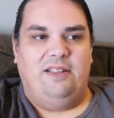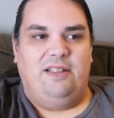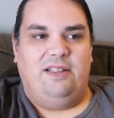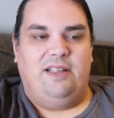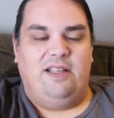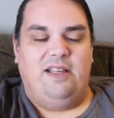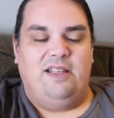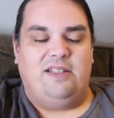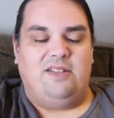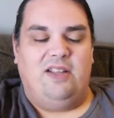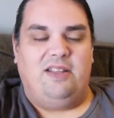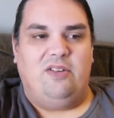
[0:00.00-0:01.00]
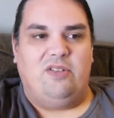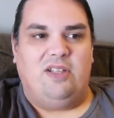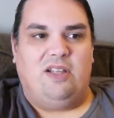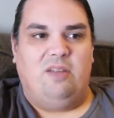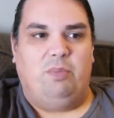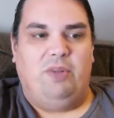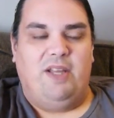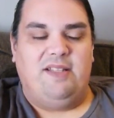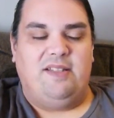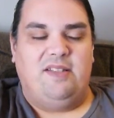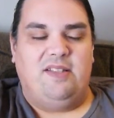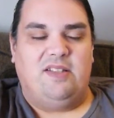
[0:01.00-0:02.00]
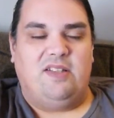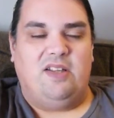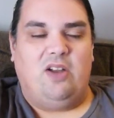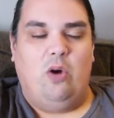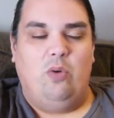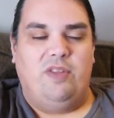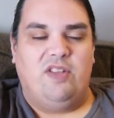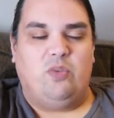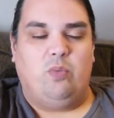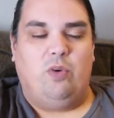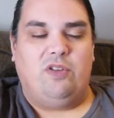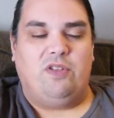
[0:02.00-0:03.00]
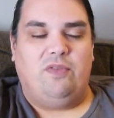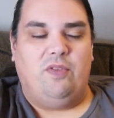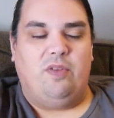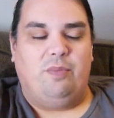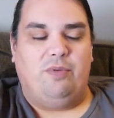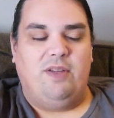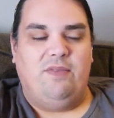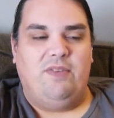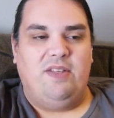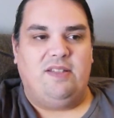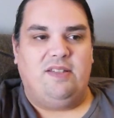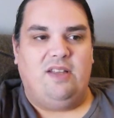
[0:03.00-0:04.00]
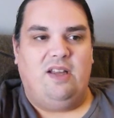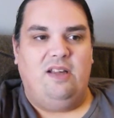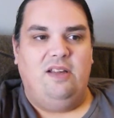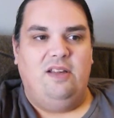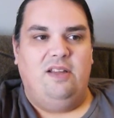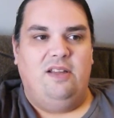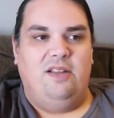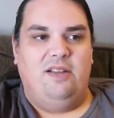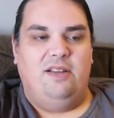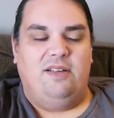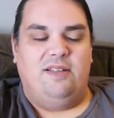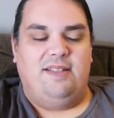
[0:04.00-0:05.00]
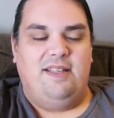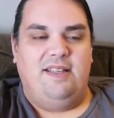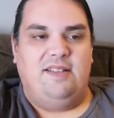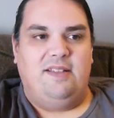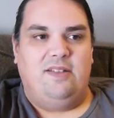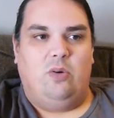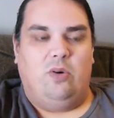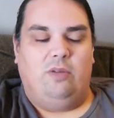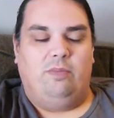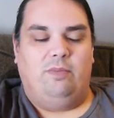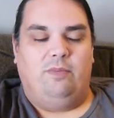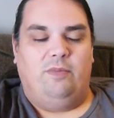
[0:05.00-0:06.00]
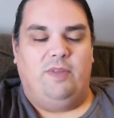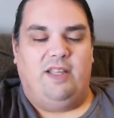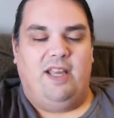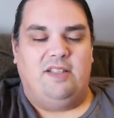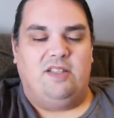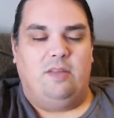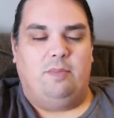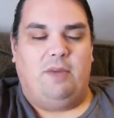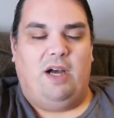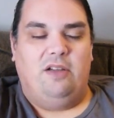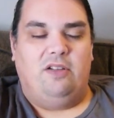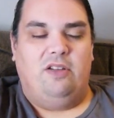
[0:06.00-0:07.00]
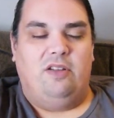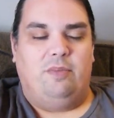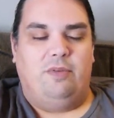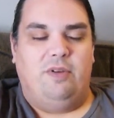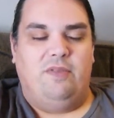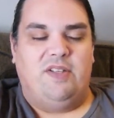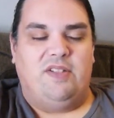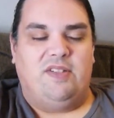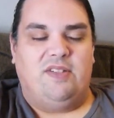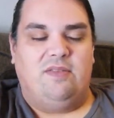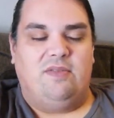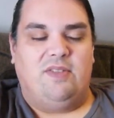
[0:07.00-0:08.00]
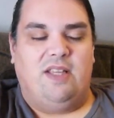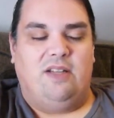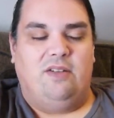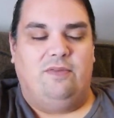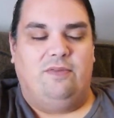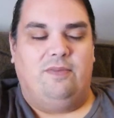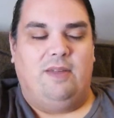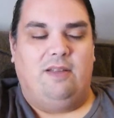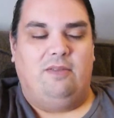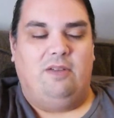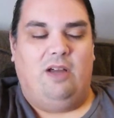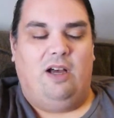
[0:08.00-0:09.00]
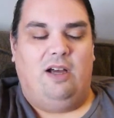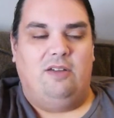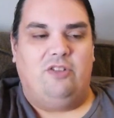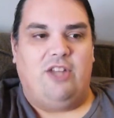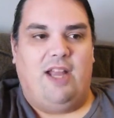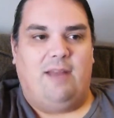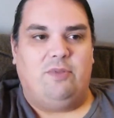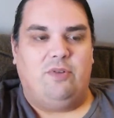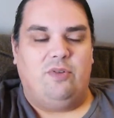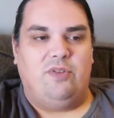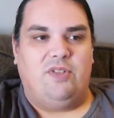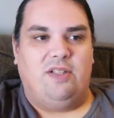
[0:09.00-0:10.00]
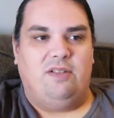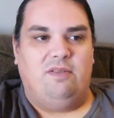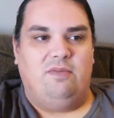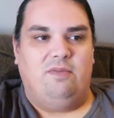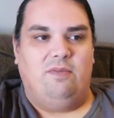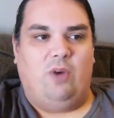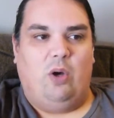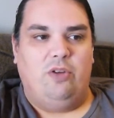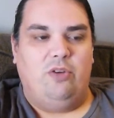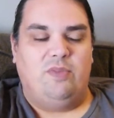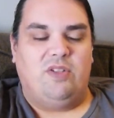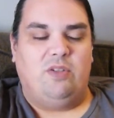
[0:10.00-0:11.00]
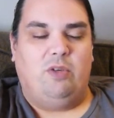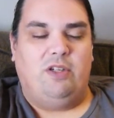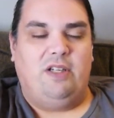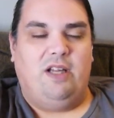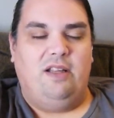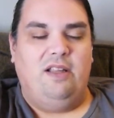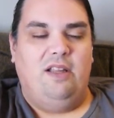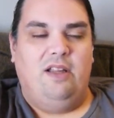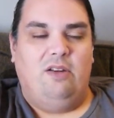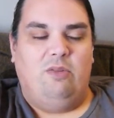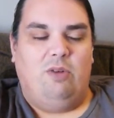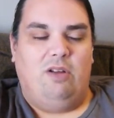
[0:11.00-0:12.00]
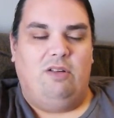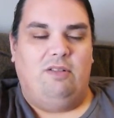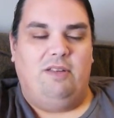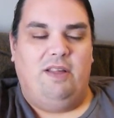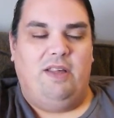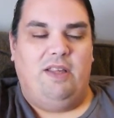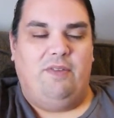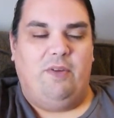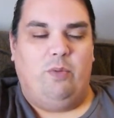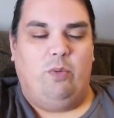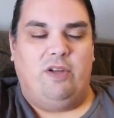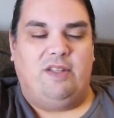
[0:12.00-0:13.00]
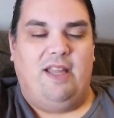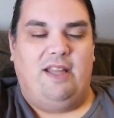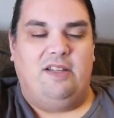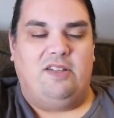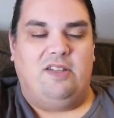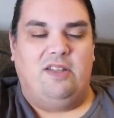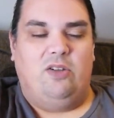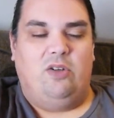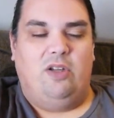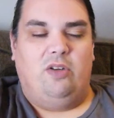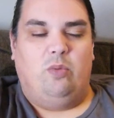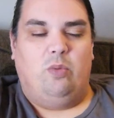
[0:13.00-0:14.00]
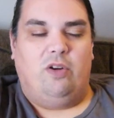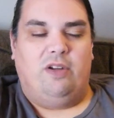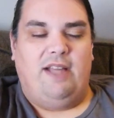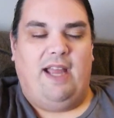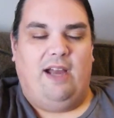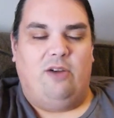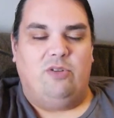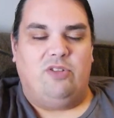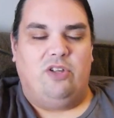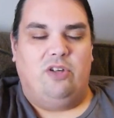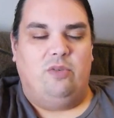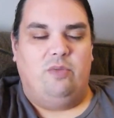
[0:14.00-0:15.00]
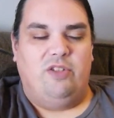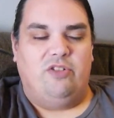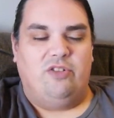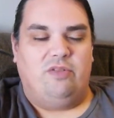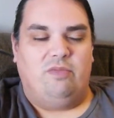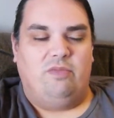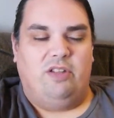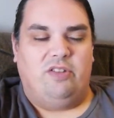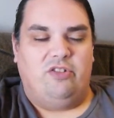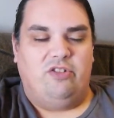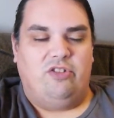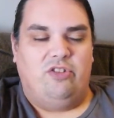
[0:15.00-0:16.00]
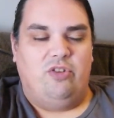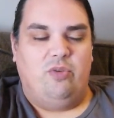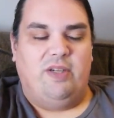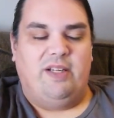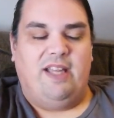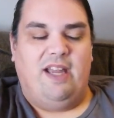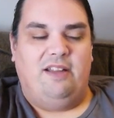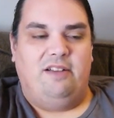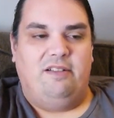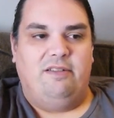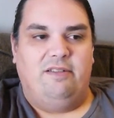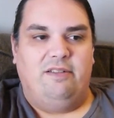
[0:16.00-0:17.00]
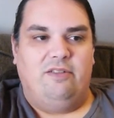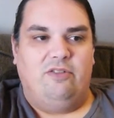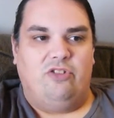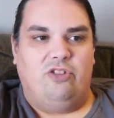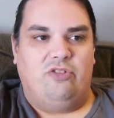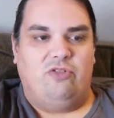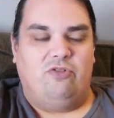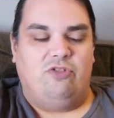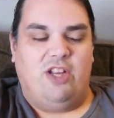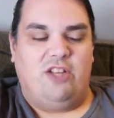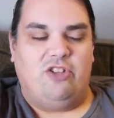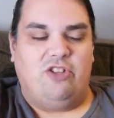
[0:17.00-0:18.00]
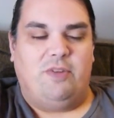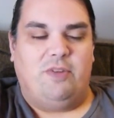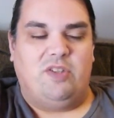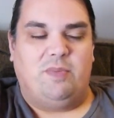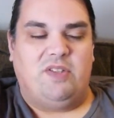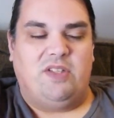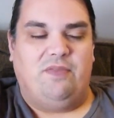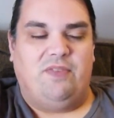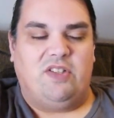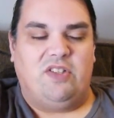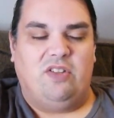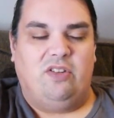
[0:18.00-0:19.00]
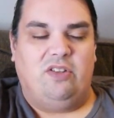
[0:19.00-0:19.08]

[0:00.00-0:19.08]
It, it's like there's a complacency. It's like, oh, this worked for the previous uh, season, or in case of the manga, the previous set of uh, chapters and volumes and whatnot. Well, if it worked then, it's it'll it'll work now. So we just let's just do it again, just change up the specifics a little